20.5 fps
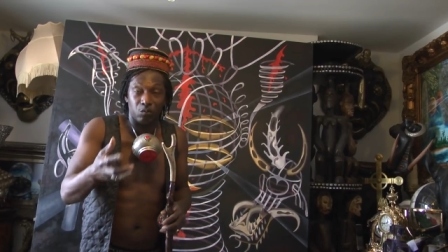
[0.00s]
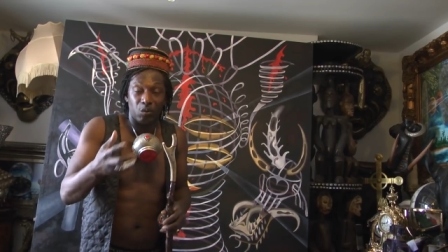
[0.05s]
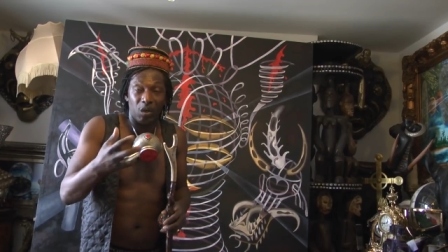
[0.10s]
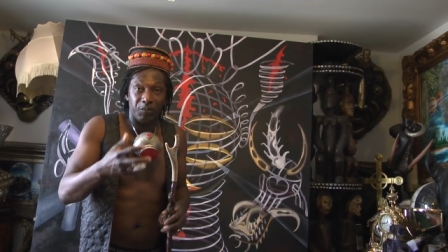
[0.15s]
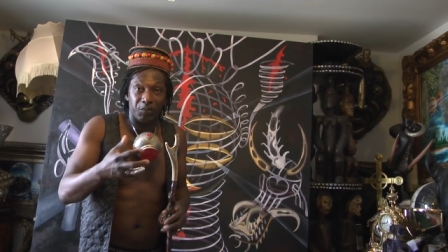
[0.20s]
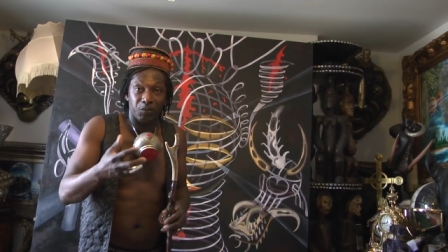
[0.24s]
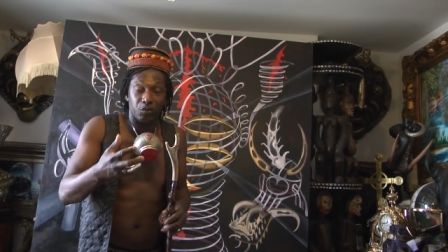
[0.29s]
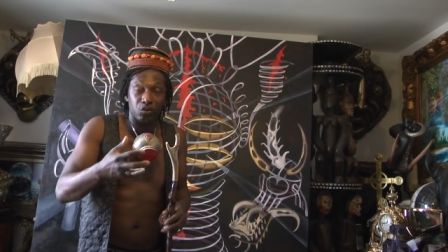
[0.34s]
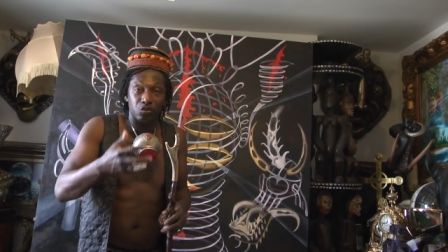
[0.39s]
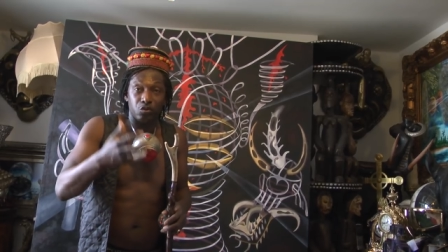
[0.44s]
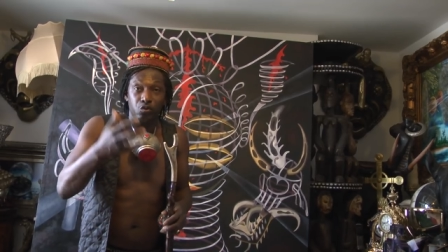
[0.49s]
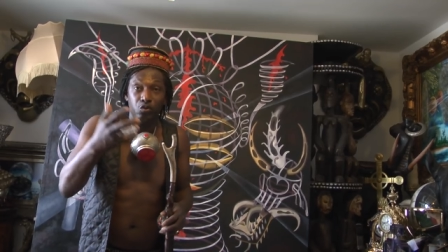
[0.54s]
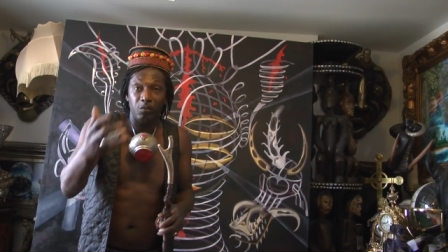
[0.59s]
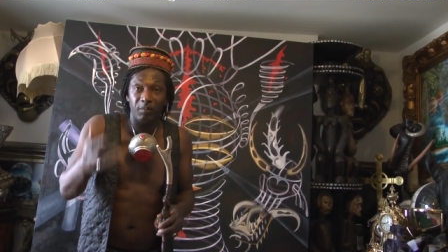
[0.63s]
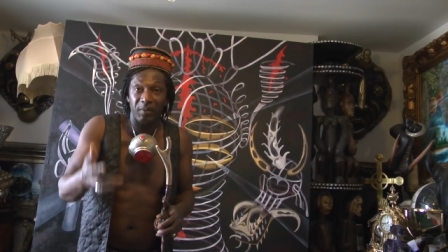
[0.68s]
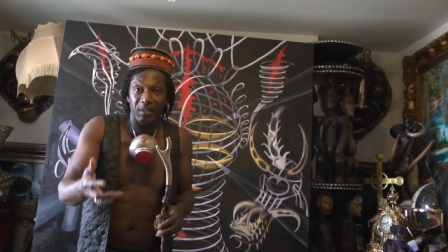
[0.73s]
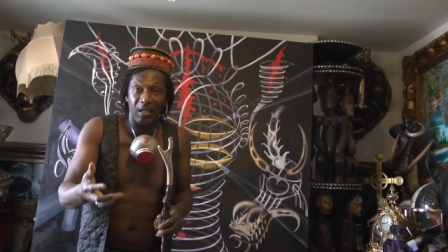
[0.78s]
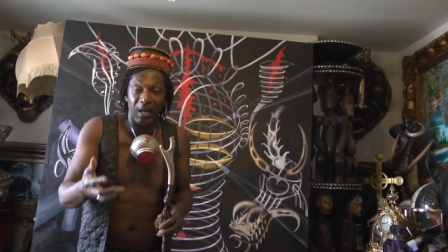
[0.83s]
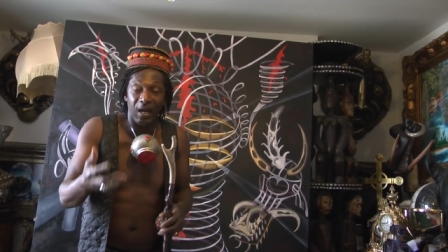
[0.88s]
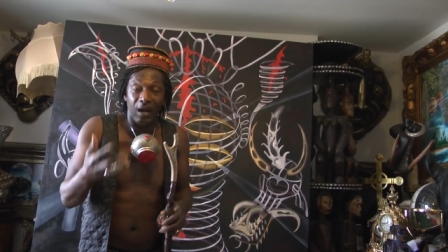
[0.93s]
Why? Because
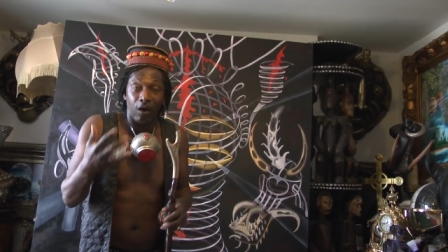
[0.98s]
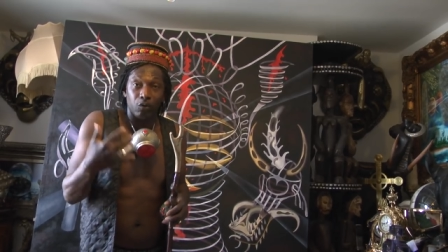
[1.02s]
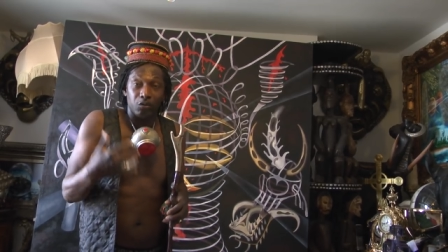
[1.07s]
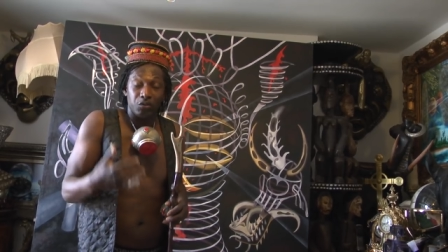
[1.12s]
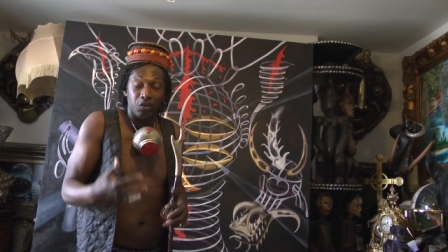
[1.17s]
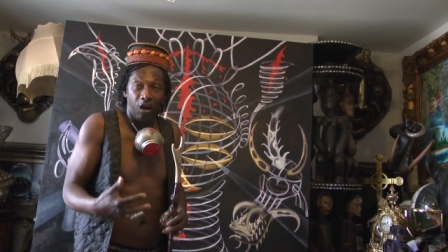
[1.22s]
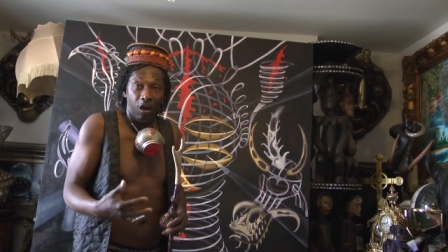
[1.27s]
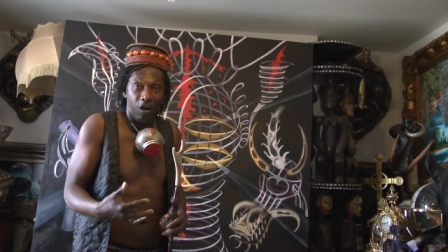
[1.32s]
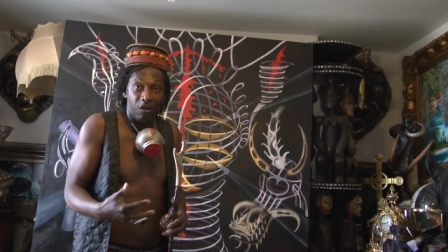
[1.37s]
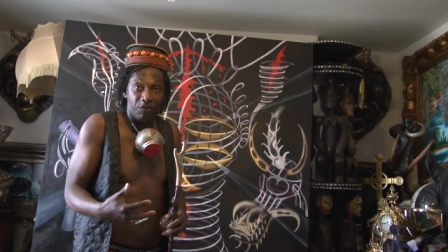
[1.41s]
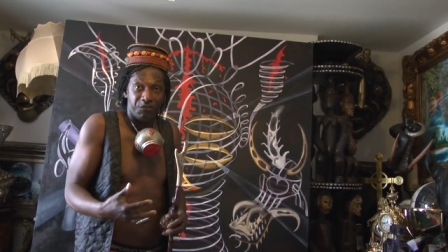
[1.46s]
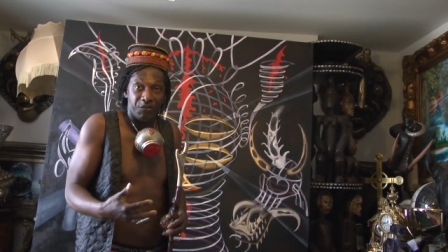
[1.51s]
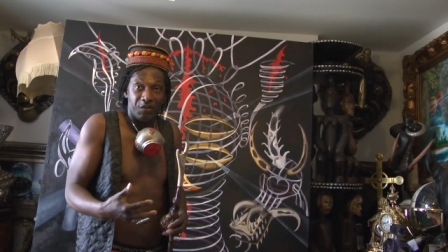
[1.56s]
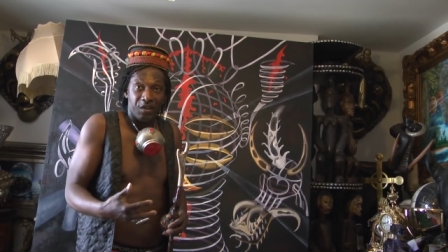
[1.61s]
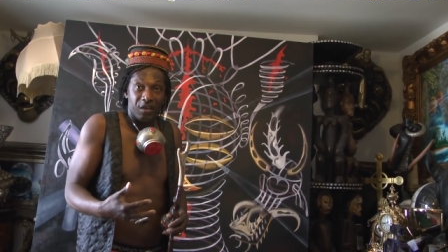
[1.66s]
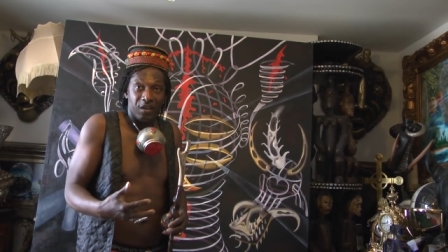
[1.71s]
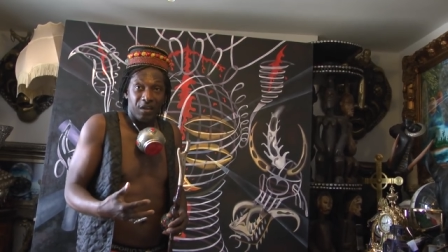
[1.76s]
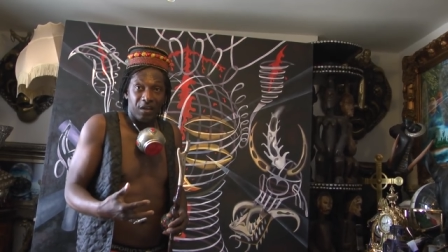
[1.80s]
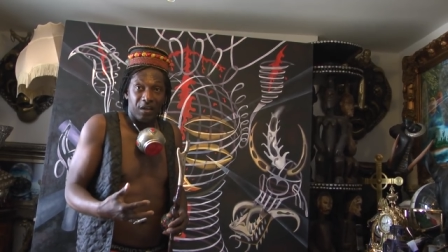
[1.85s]
humans are on earth.